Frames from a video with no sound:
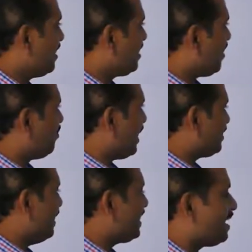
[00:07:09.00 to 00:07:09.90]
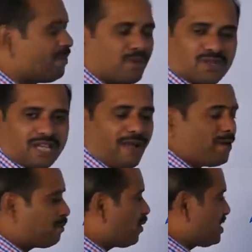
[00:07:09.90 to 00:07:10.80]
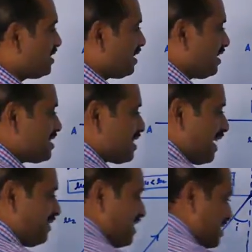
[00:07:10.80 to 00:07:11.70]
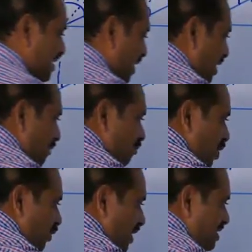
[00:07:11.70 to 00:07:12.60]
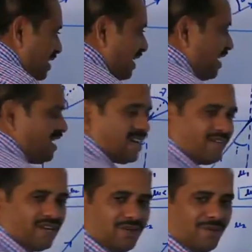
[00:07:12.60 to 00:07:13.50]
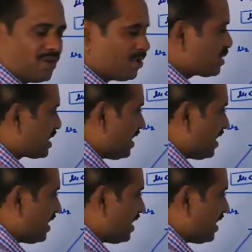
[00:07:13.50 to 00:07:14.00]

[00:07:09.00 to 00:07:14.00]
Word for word: Now mathematical approach, I am approaching the things like this. Mu1 sin I equal to mu2 sin